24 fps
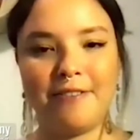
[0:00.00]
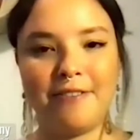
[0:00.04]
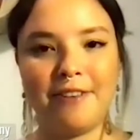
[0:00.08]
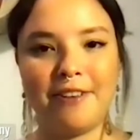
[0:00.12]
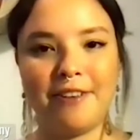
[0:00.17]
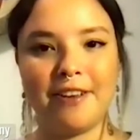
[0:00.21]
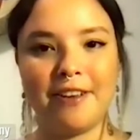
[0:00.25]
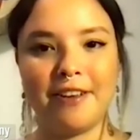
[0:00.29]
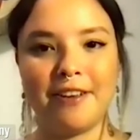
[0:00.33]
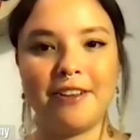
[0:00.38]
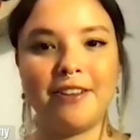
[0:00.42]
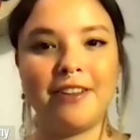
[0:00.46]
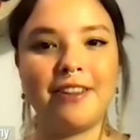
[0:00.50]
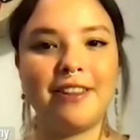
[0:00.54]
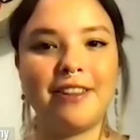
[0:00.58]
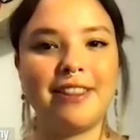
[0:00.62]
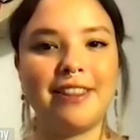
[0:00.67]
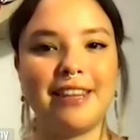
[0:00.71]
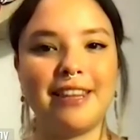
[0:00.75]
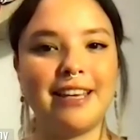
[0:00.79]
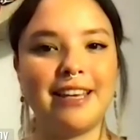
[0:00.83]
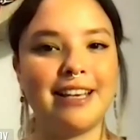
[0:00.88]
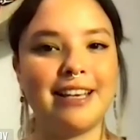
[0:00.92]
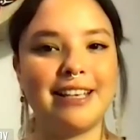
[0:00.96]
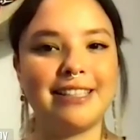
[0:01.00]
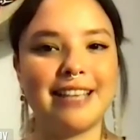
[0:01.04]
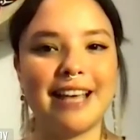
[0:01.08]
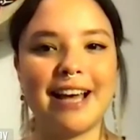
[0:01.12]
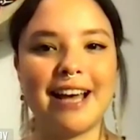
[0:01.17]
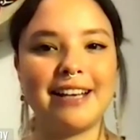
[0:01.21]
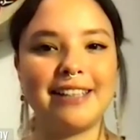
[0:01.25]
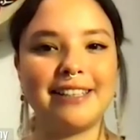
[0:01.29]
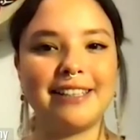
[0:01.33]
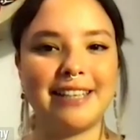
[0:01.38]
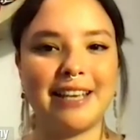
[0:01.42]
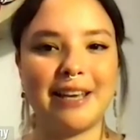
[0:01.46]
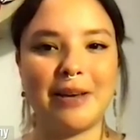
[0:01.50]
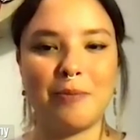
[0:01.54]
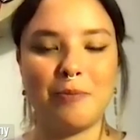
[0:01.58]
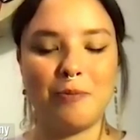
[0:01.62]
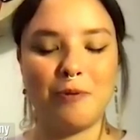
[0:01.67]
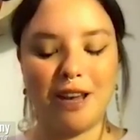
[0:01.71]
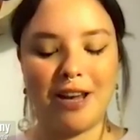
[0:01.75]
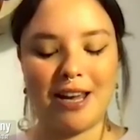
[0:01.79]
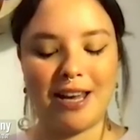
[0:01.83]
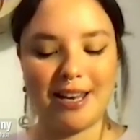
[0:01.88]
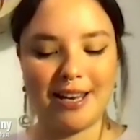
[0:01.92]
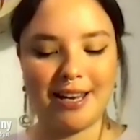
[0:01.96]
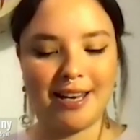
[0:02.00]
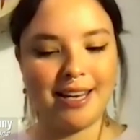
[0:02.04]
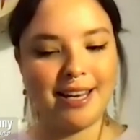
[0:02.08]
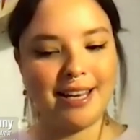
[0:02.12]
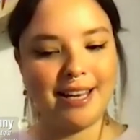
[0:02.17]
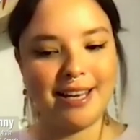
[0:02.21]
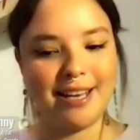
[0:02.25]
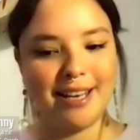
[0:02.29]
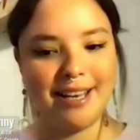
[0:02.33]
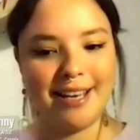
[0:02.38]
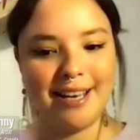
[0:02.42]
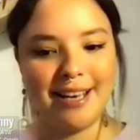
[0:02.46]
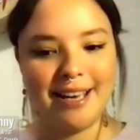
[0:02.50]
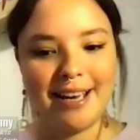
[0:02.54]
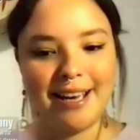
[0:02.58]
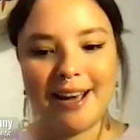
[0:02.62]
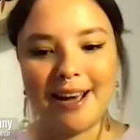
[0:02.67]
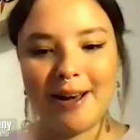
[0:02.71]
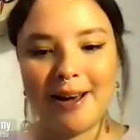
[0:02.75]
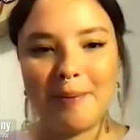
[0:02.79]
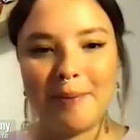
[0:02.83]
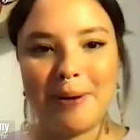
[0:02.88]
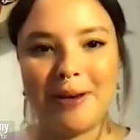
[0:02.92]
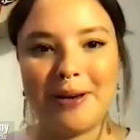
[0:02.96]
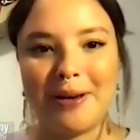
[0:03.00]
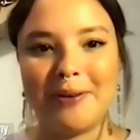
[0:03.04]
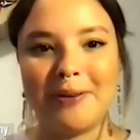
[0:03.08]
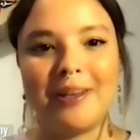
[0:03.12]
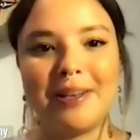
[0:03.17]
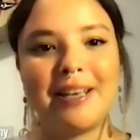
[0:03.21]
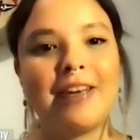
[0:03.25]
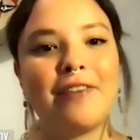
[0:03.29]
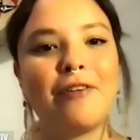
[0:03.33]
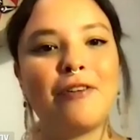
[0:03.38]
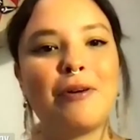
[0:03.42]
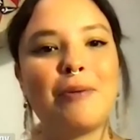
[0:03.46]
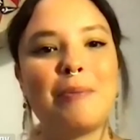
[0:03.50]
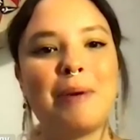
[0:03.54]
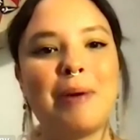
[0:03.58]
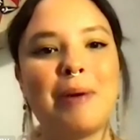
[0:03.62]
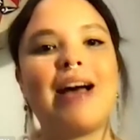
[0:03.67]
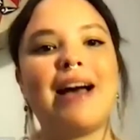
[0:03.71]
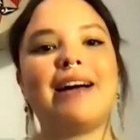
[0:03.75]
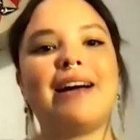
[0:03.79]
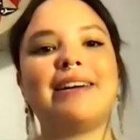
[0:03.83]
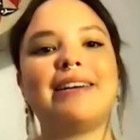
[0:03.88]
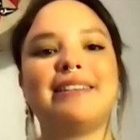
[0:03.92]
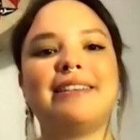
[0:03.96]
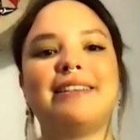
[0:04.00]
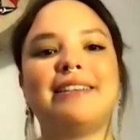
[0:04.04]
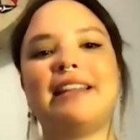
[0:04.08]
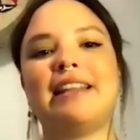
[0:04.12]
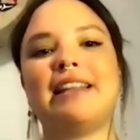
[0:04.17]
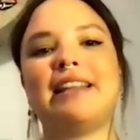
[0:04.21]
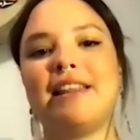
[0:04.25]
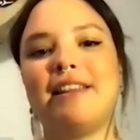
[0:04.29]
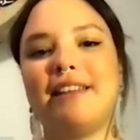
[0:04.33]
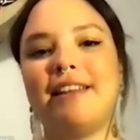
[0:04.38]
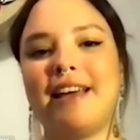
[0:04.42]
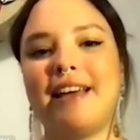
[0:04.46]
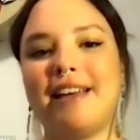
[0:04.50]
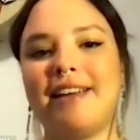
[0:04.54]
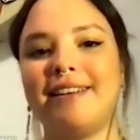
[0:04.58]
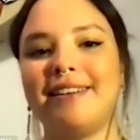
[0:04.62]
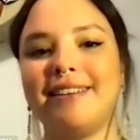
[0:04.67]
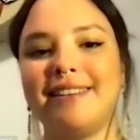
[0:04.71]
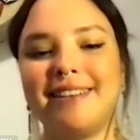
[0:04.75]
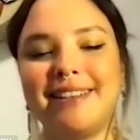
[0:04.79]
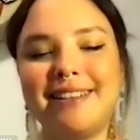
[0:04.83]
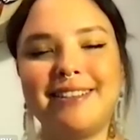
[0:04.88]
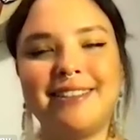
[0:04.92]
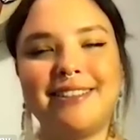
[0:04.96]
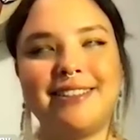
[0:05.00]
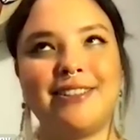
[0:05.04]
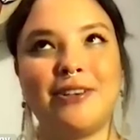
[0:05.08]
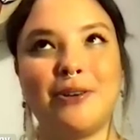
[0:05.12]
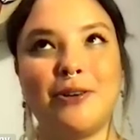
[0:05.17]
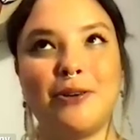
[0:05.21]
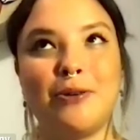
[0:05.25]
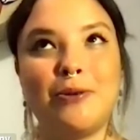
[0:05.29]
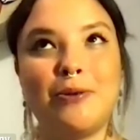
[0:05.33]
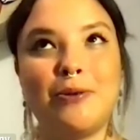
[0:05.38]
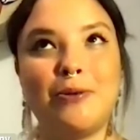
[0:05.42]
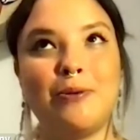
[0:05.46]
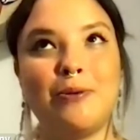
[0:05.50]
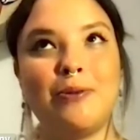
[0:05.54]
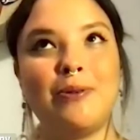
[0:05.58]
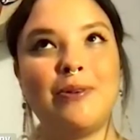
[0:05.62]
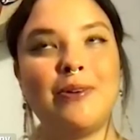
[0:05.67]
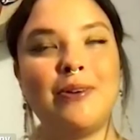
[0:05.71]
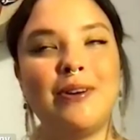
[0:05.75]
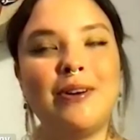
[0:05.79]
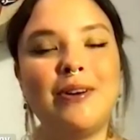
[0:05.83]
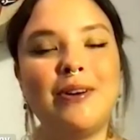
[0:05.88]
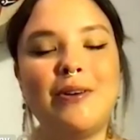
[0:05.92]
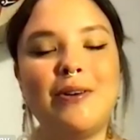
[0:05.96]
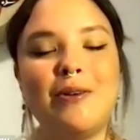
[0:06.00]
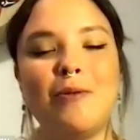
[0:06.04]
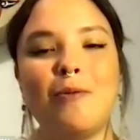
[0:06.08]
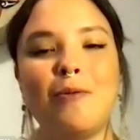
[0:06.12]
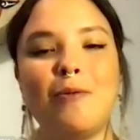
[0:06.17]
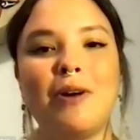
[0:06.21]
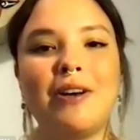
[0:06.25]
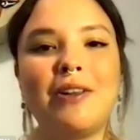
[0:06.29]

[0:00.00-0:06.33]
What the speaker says: feel the exact same way about giving back to the land. So one